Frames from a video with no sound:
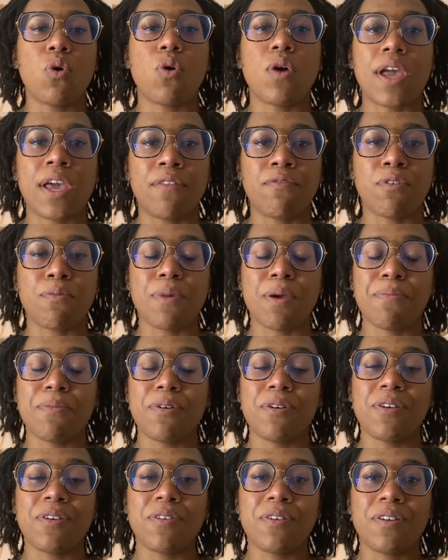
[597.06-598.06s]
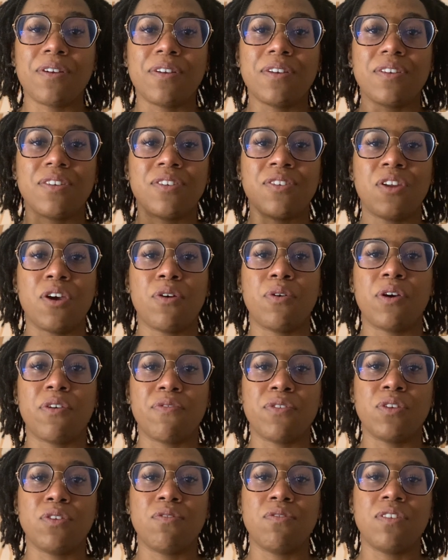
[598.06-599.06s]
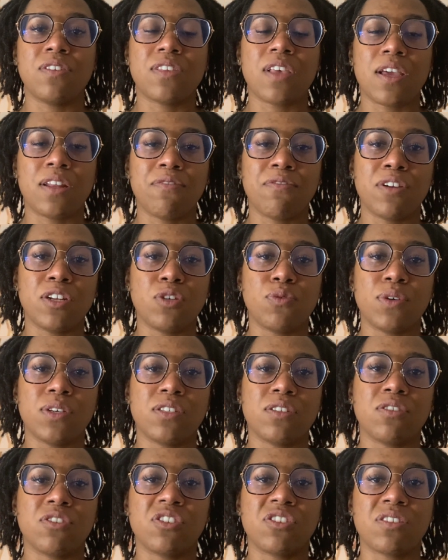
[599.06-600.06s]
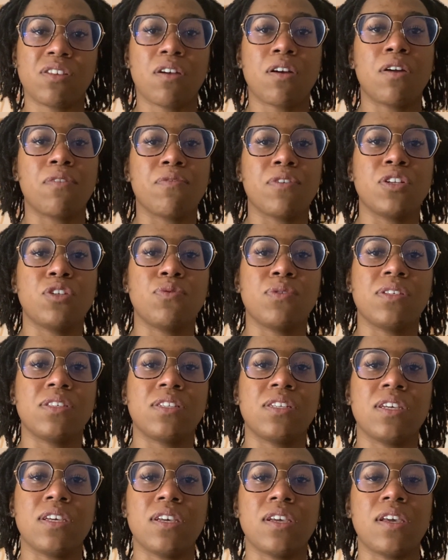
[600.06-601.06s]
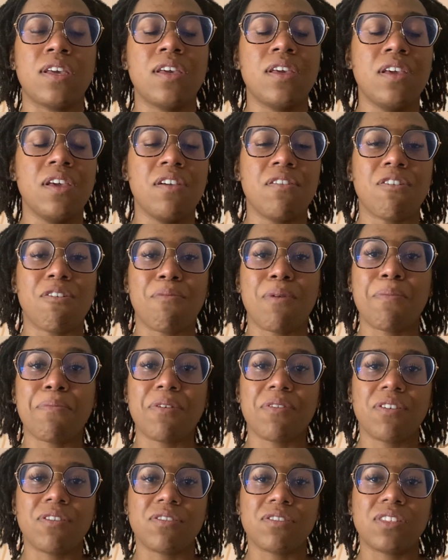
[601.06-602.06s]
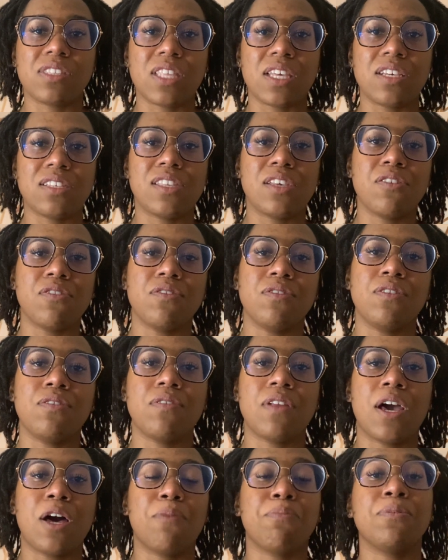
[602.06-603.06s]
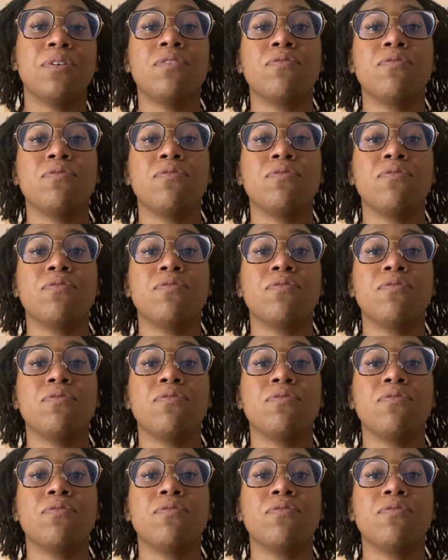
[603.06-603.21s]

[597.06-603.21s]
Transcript: And remember, you know, if you do decide to retwist or you're stuck on retwisting, remember there's things that you can do to help your